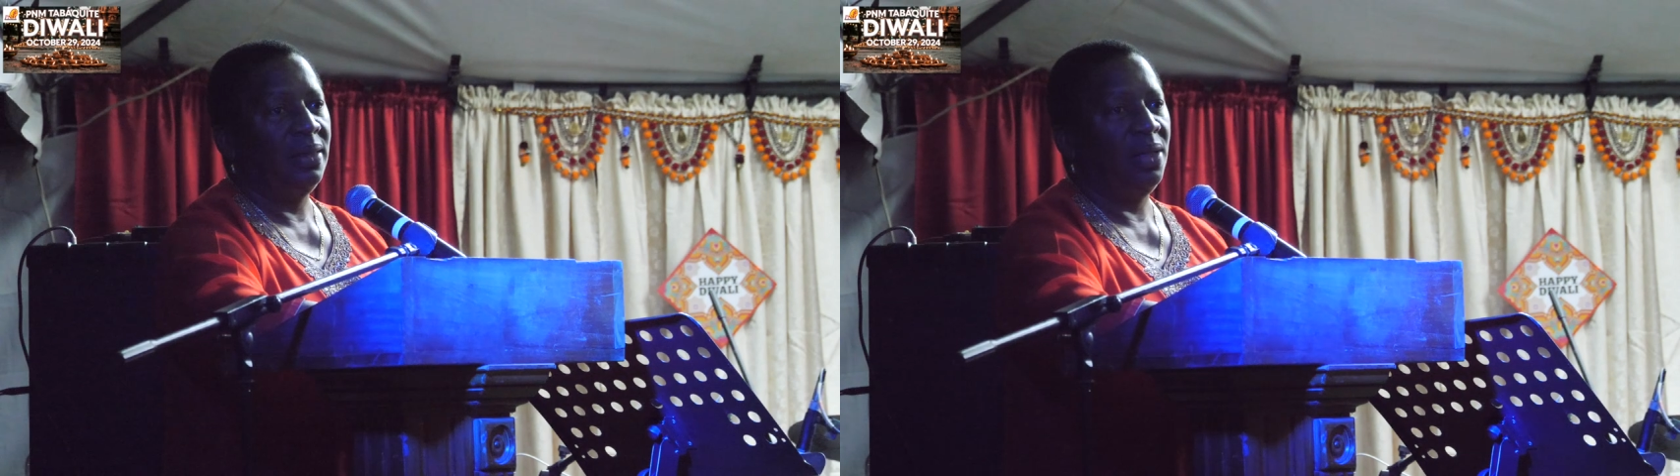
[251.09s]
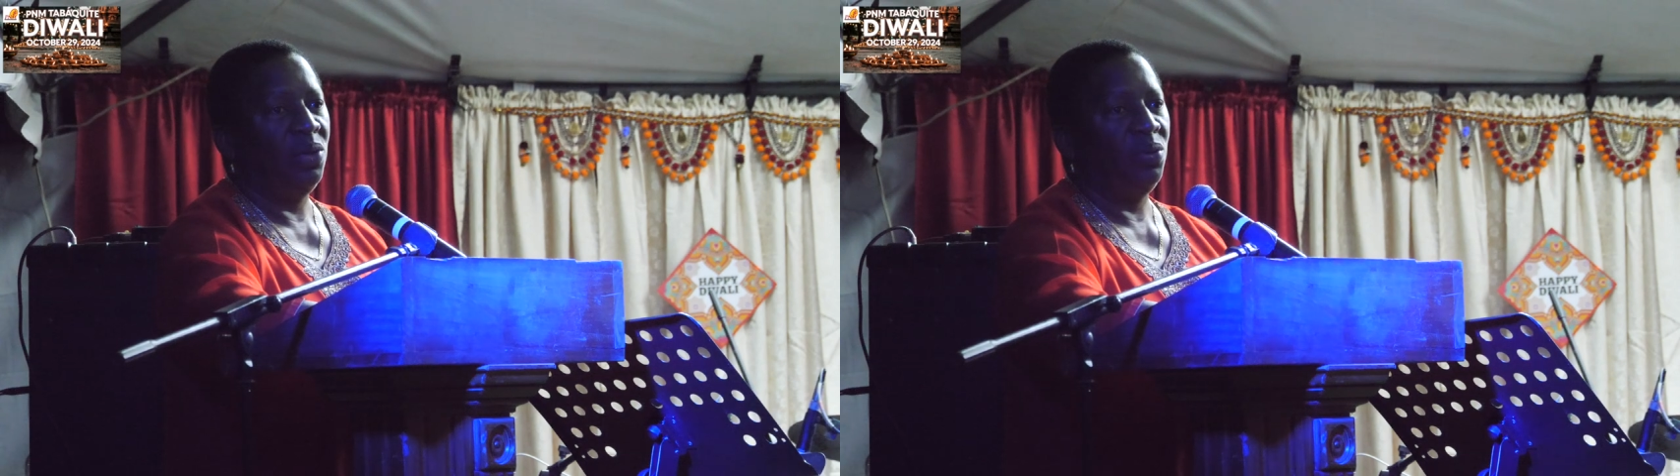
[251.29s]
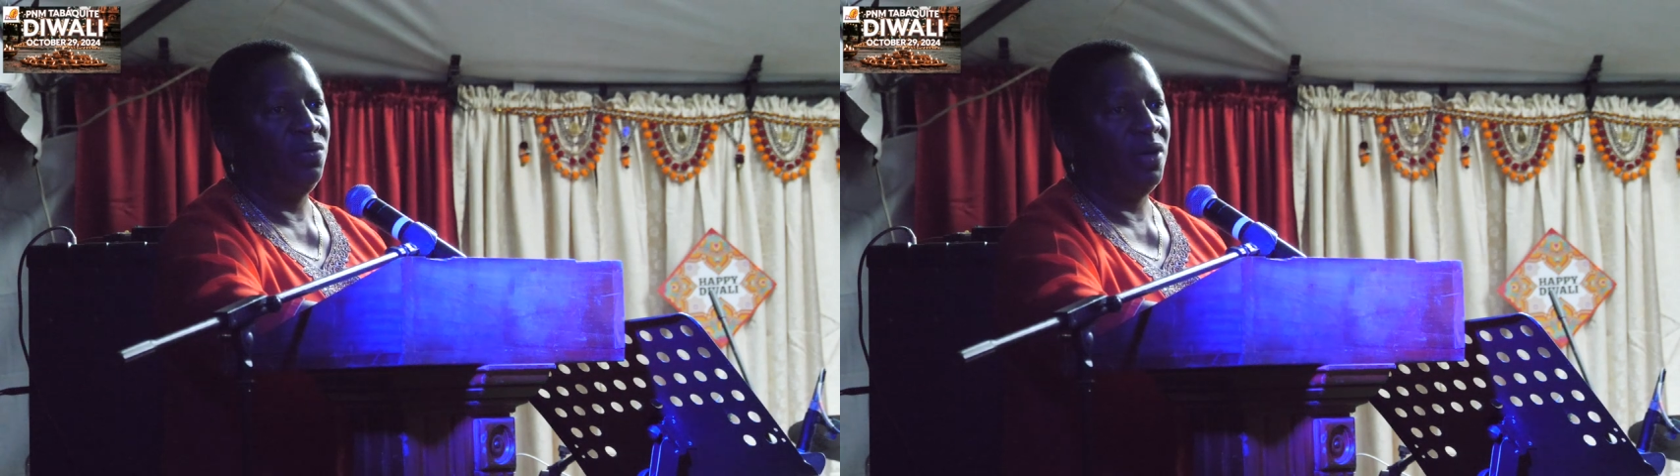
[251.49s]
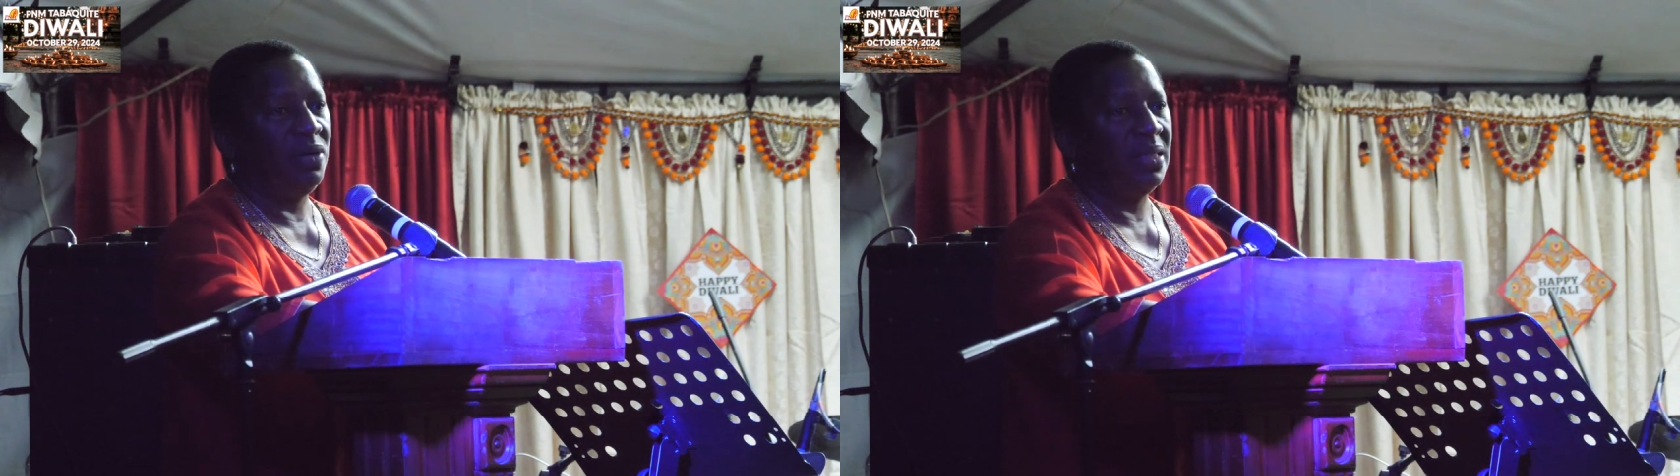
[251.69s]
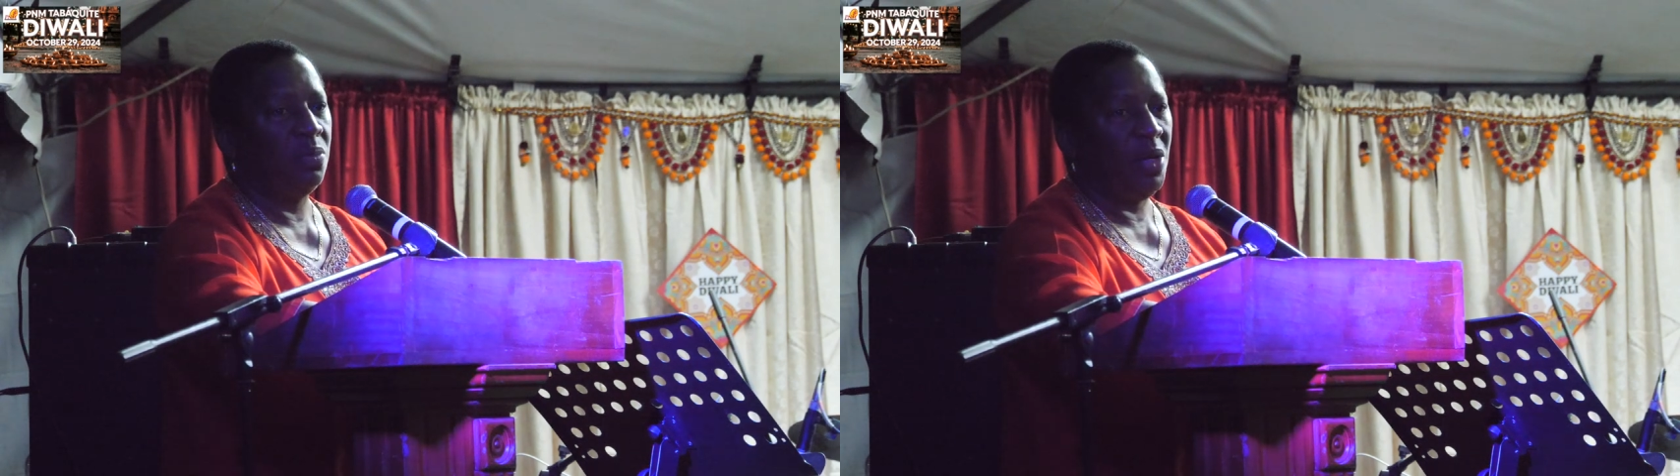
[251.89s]
you know,
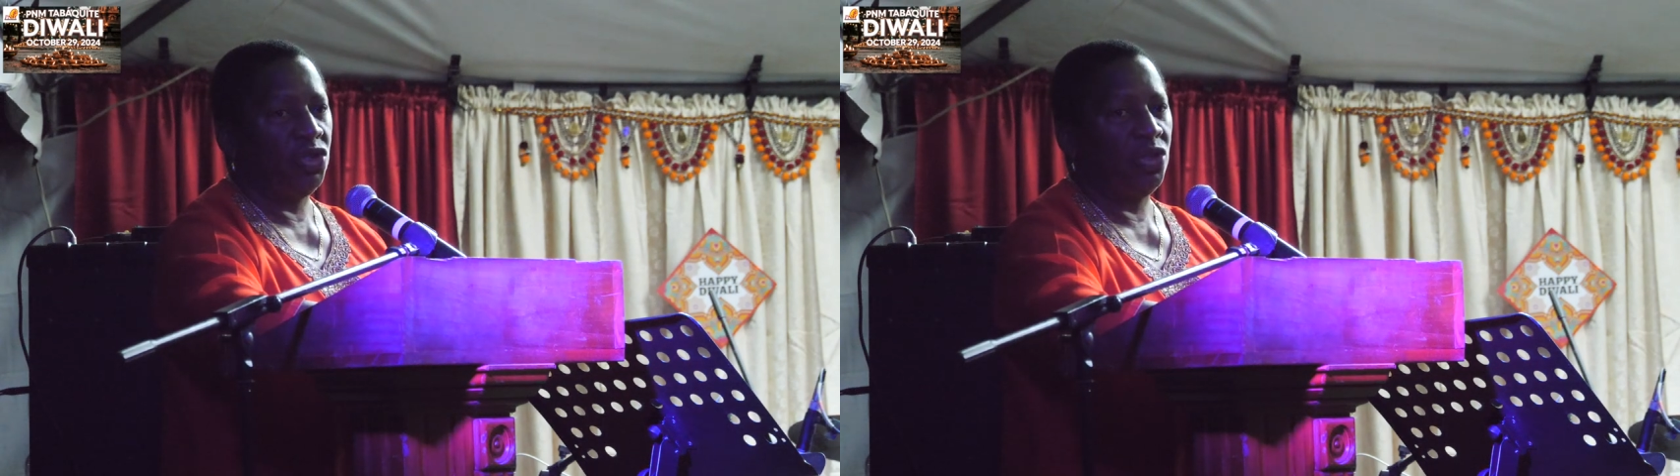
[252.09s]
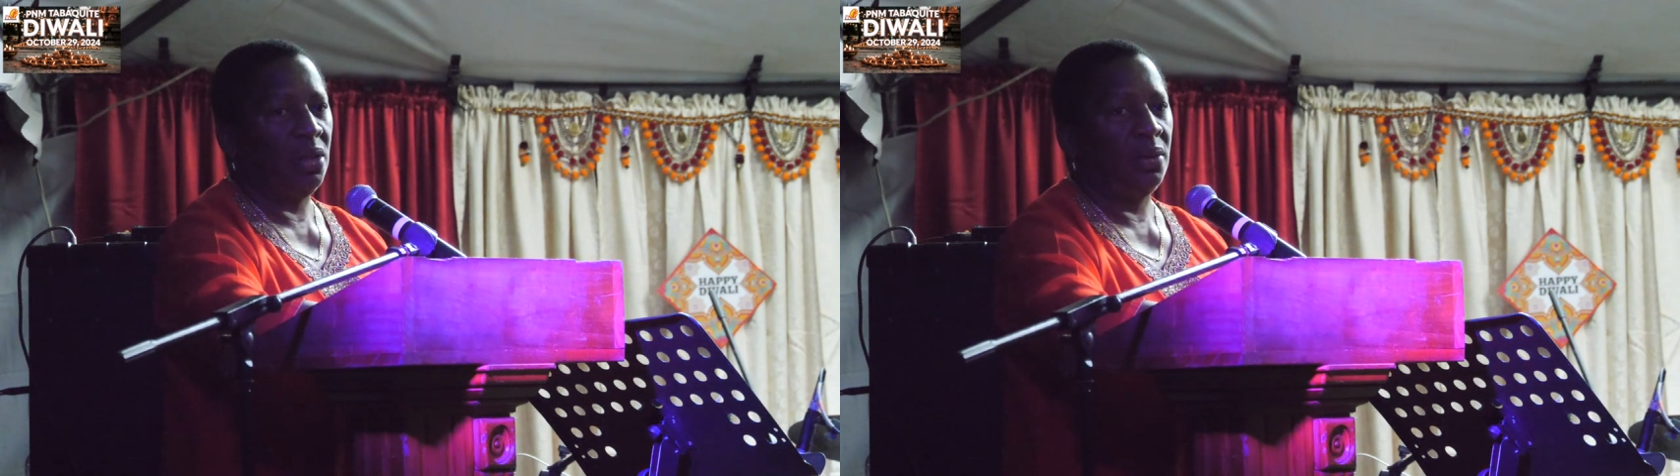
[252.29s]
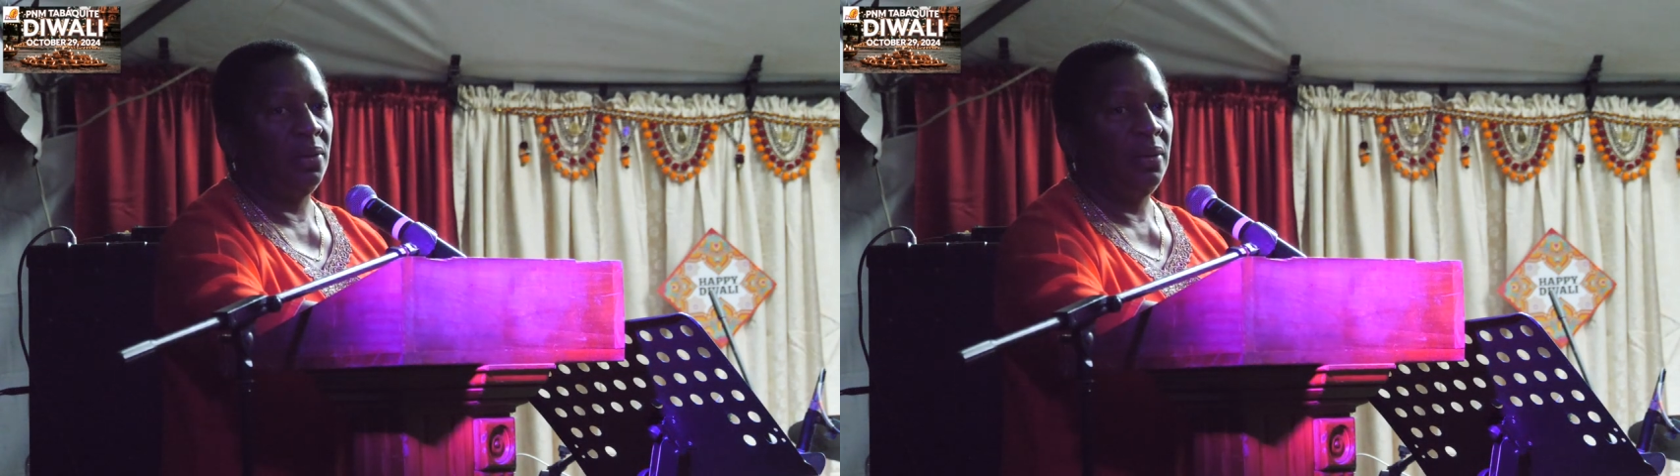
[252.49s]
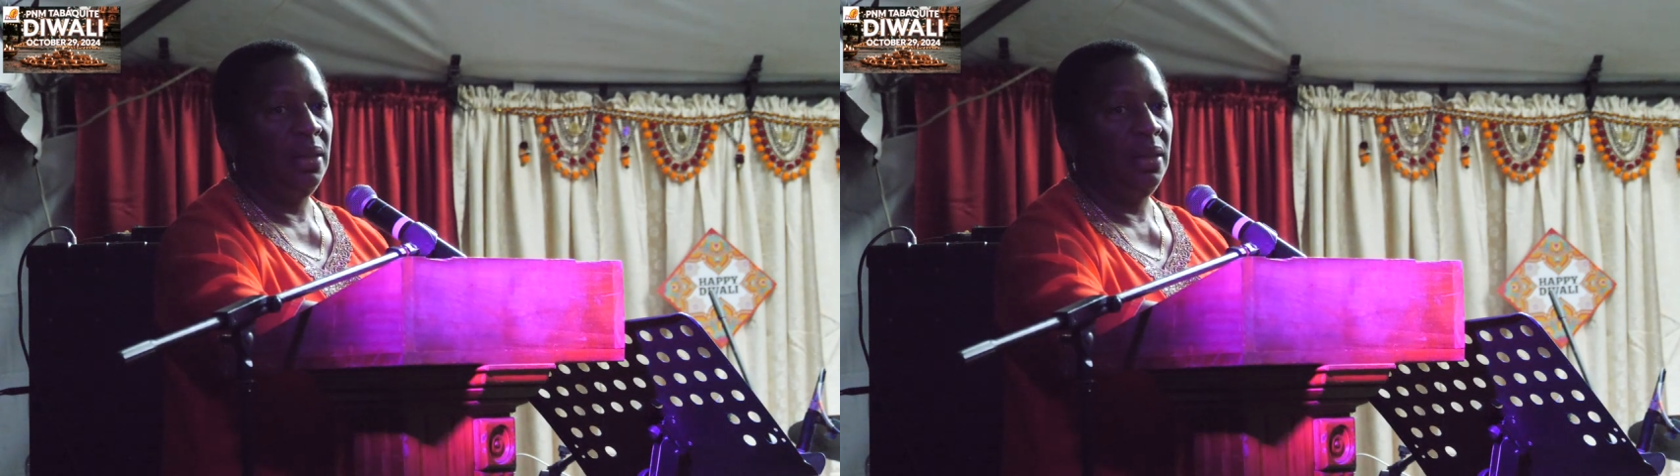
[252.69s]
very special.